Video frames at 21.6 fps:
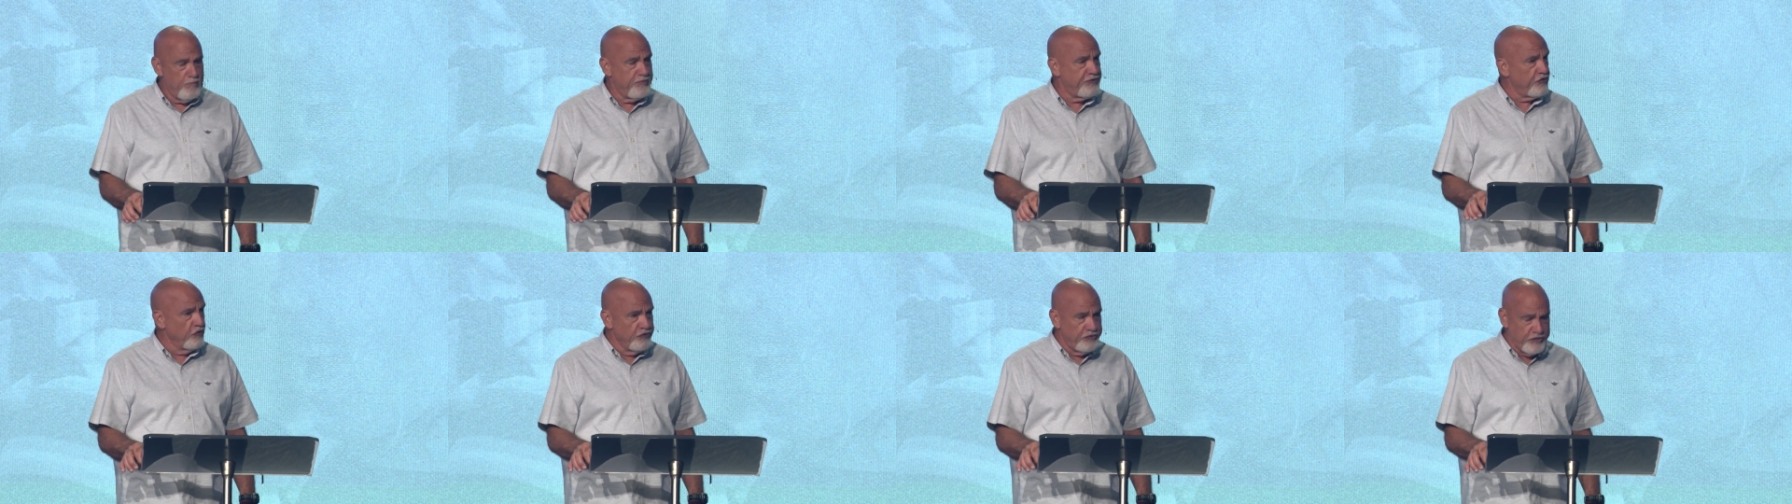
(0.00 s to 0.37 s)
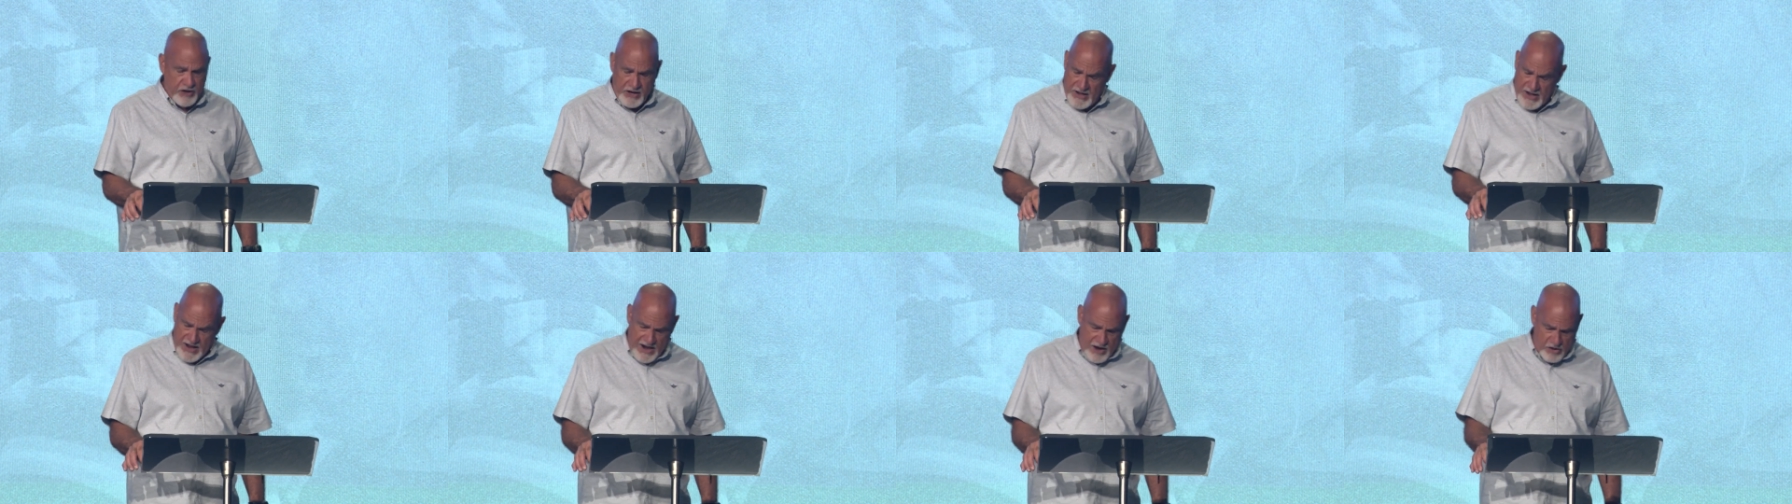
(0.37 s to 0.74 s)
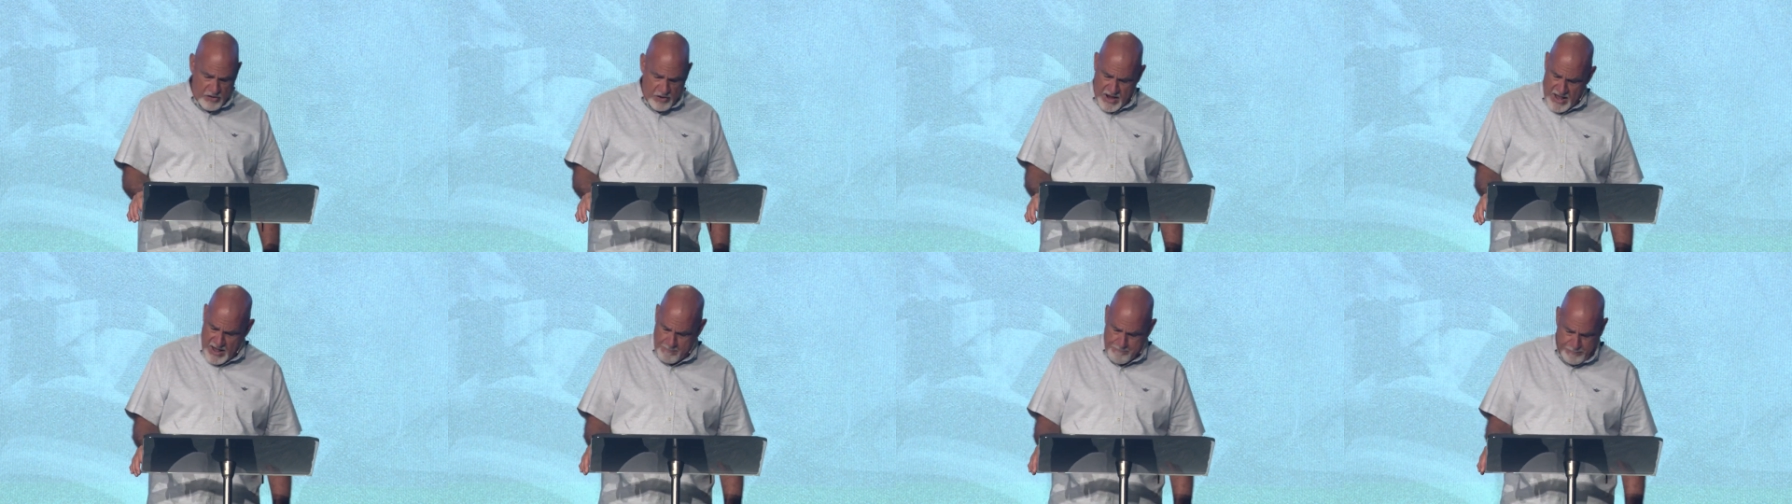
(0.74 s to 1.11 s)
Susan and I are
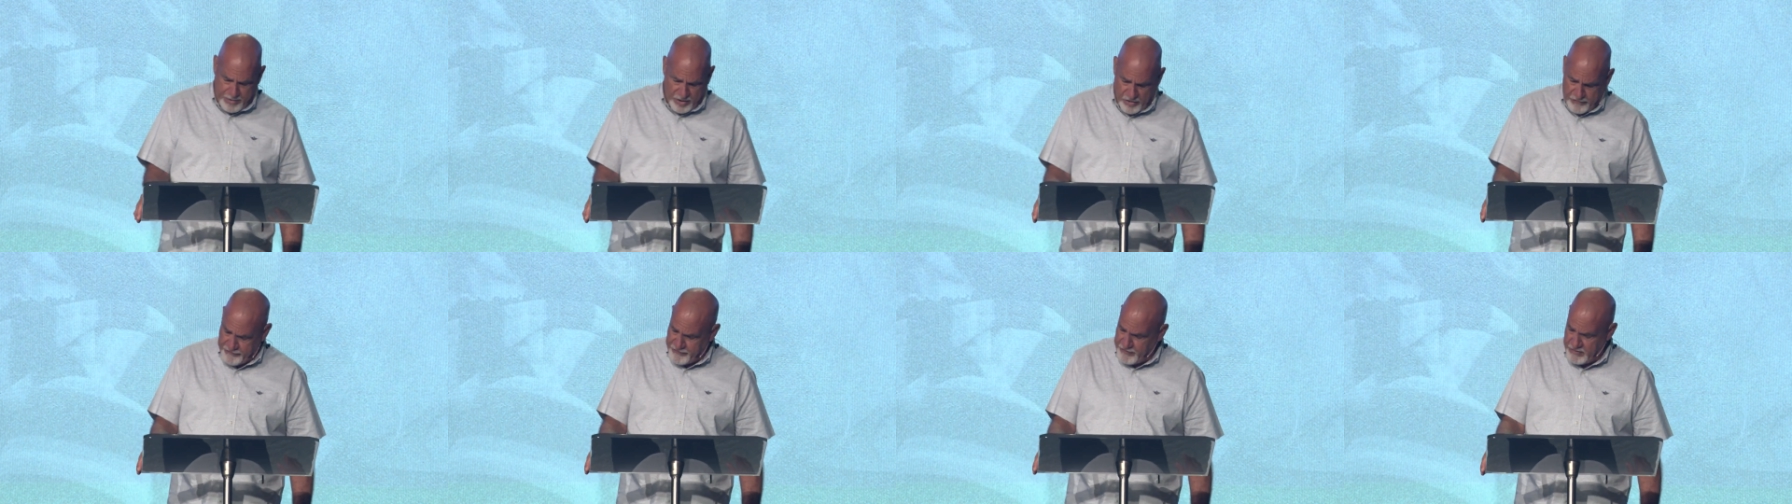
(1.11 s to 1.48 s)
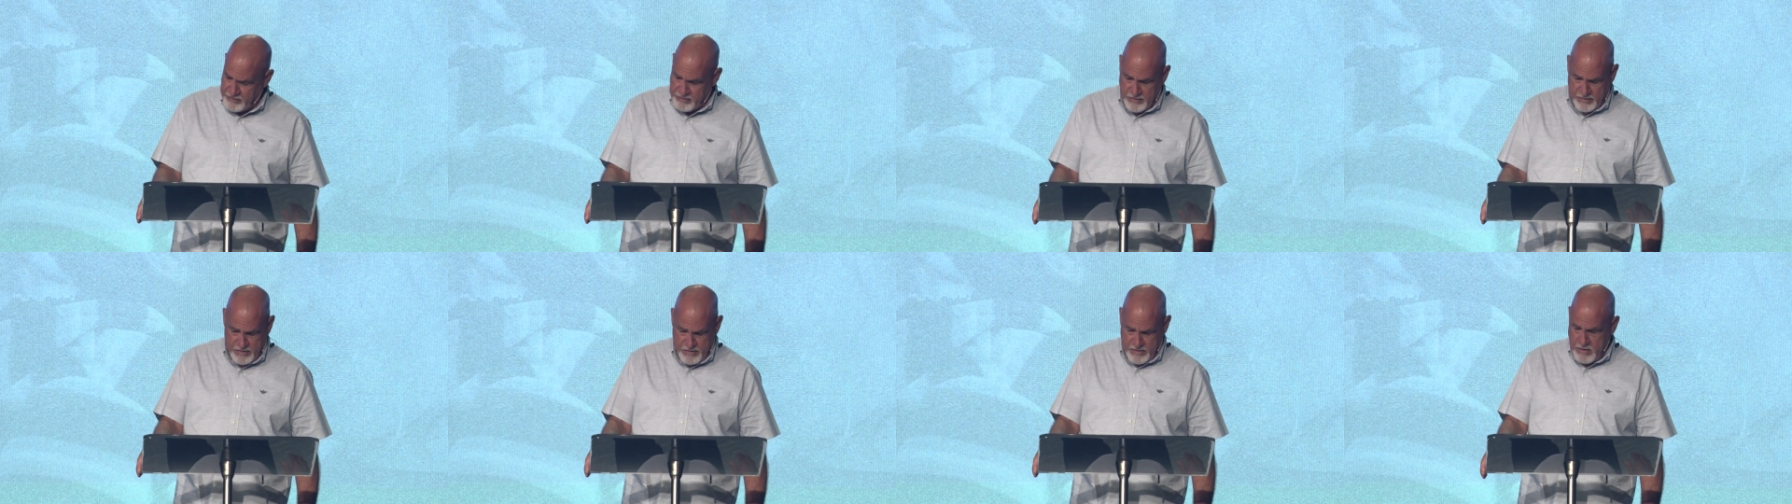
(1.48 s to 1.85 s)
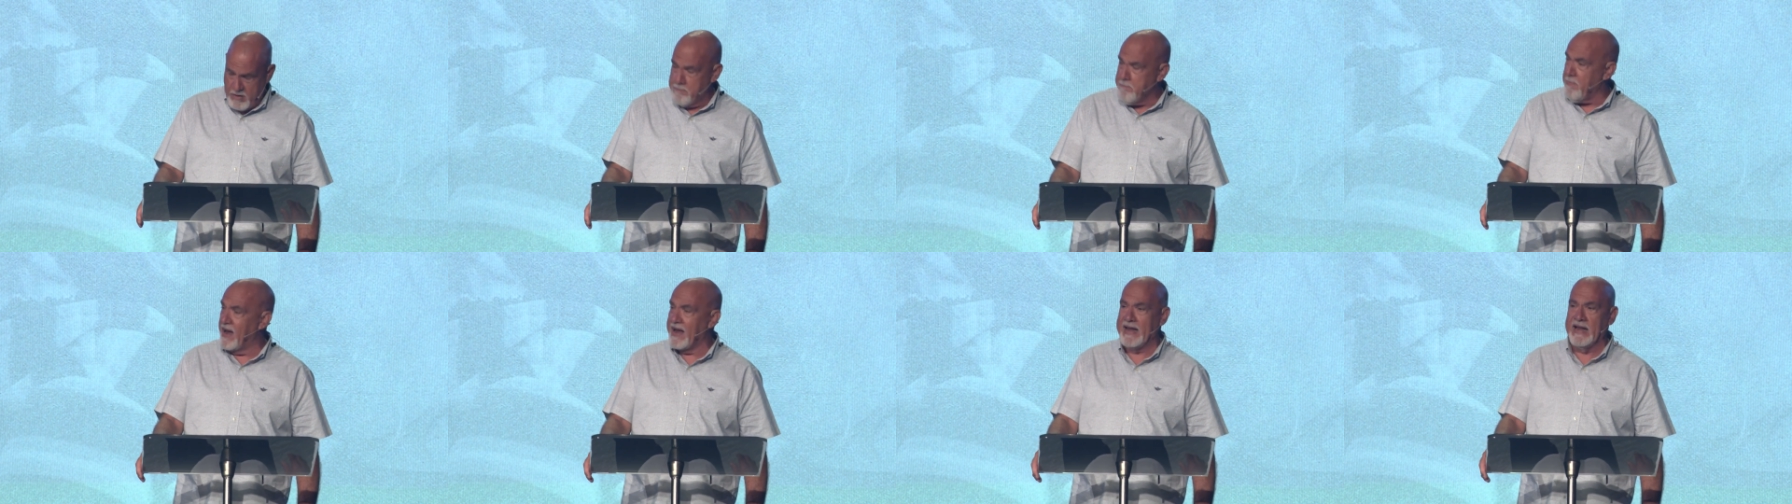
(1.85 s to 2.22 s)
not perfect
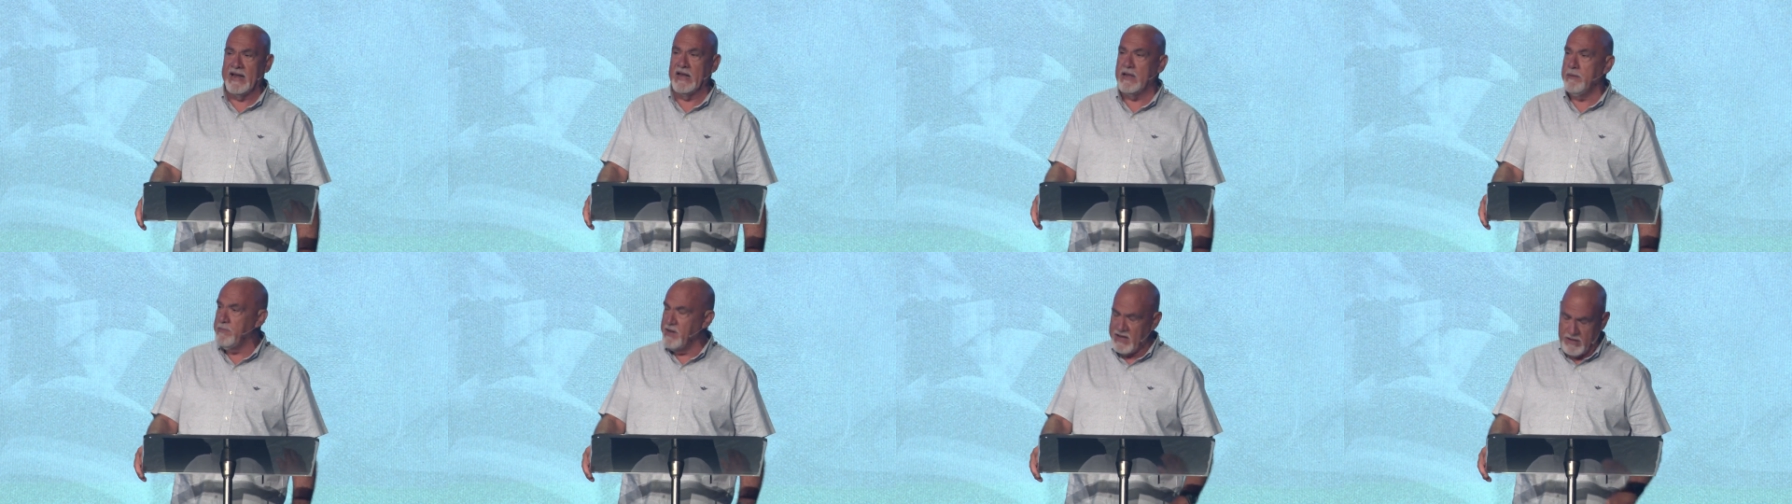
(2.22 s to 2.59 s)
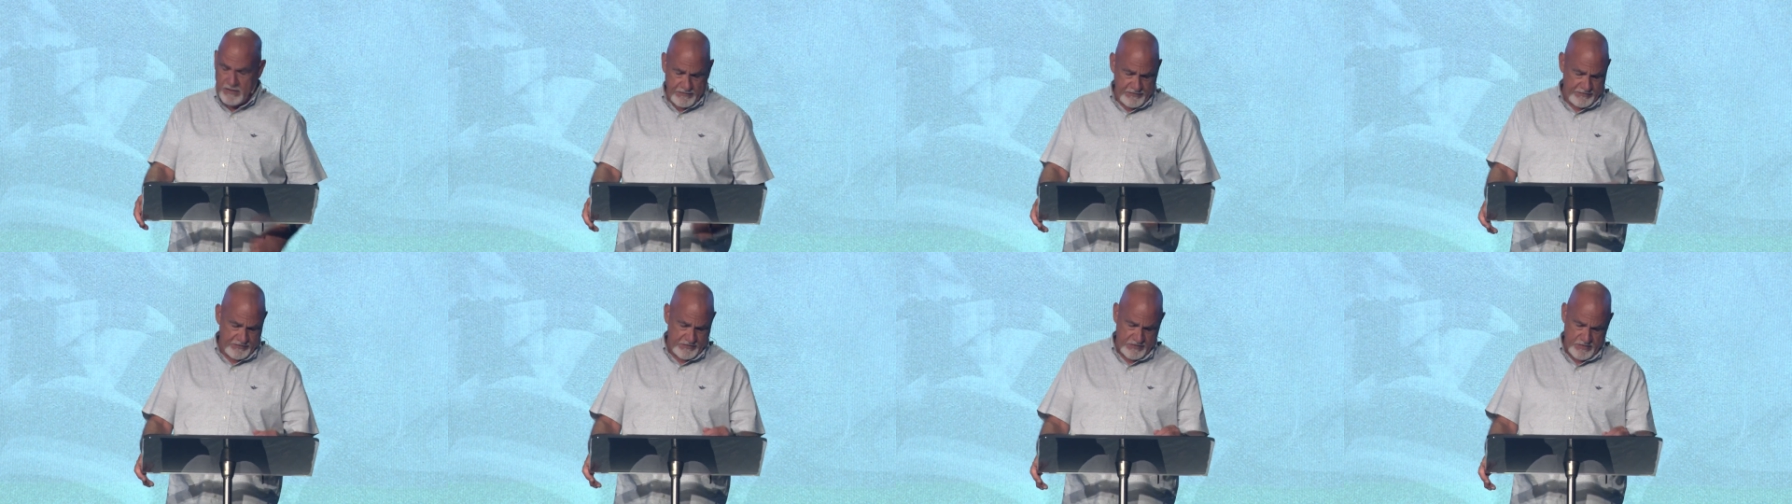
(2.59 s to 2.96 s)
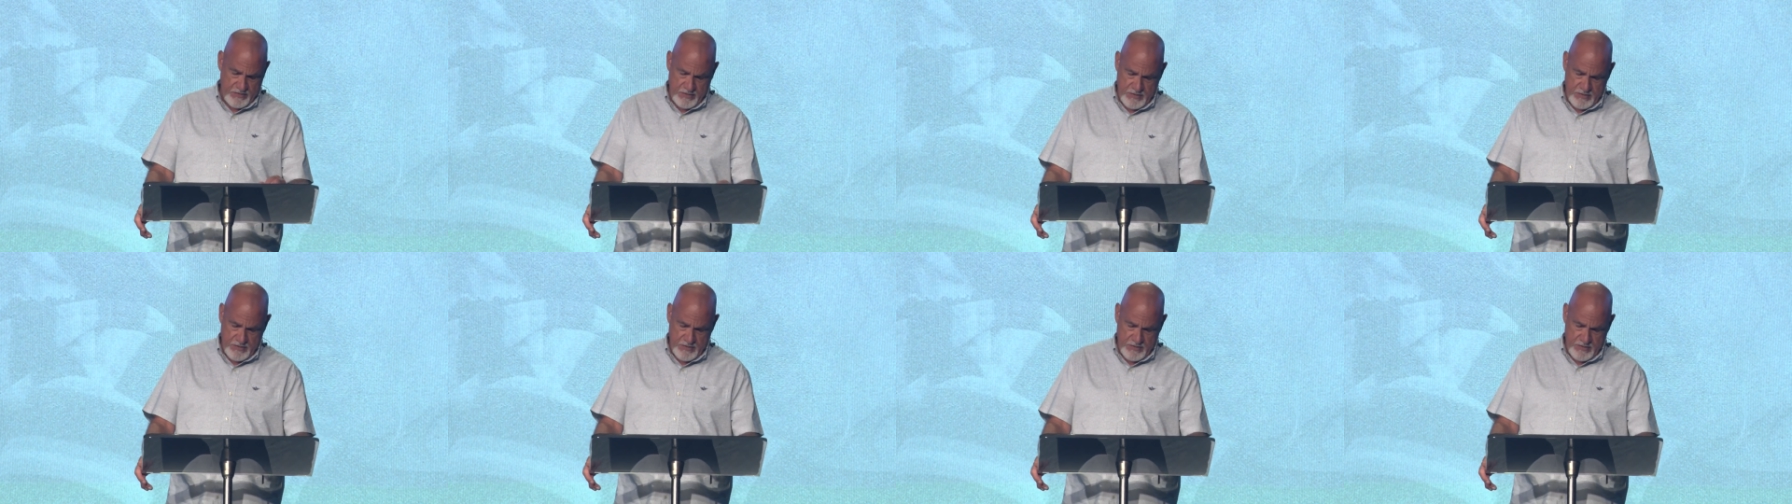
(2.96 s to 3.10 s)
by any means.